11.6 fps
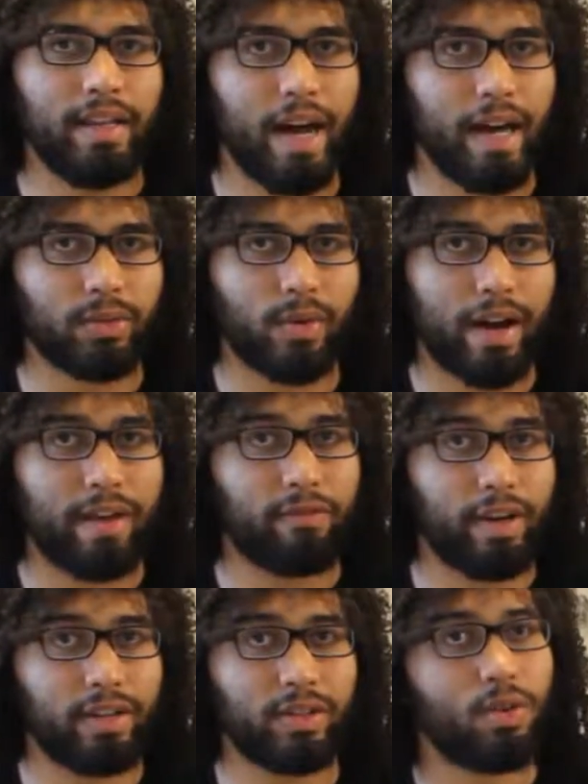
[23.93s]
That's right,
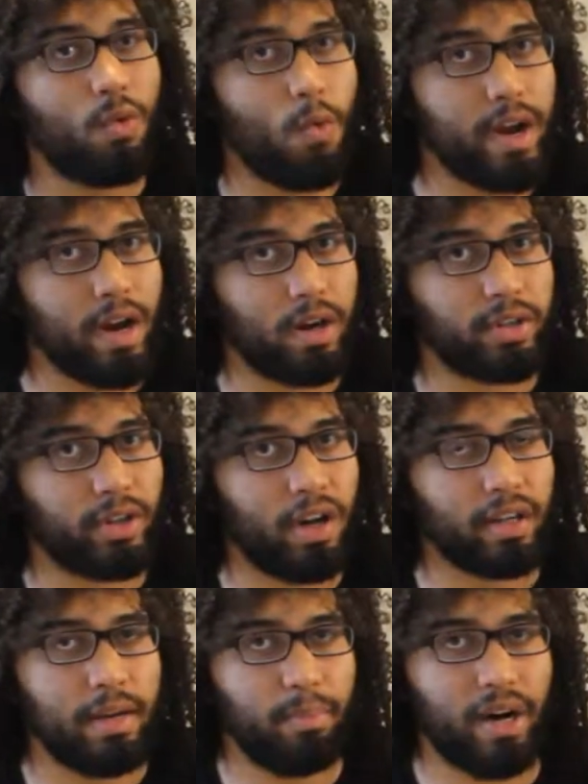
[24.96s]
friends. We are
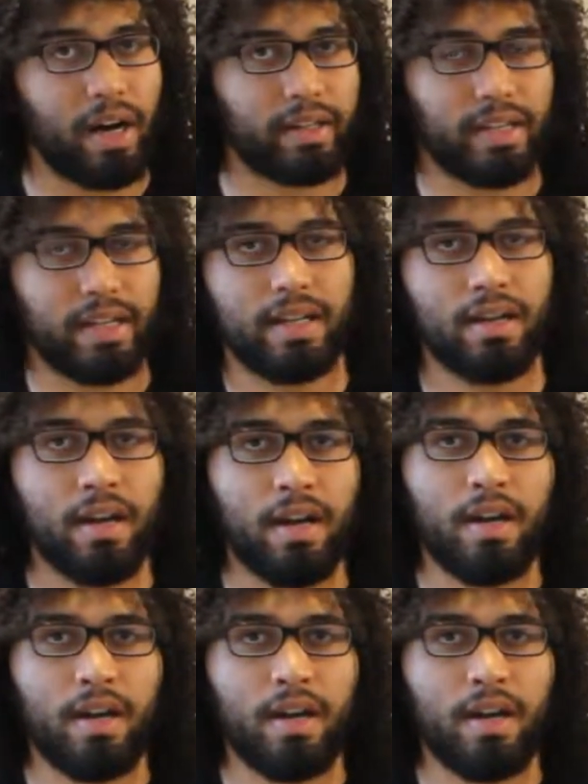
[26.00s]
talking boxing.